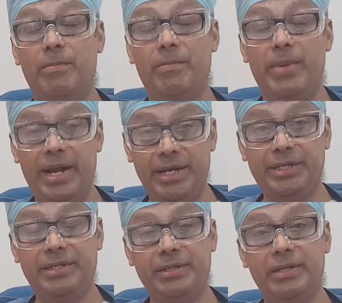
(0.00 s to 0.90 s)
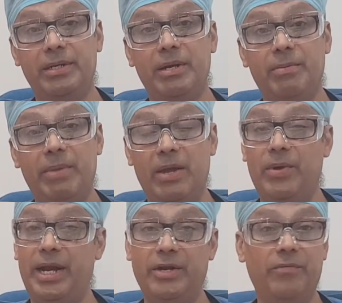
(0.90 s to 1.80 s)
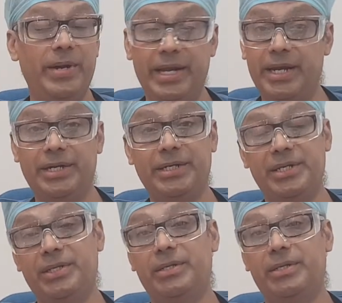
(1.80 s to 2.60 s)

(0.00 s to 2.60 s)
managed by a variety of medications,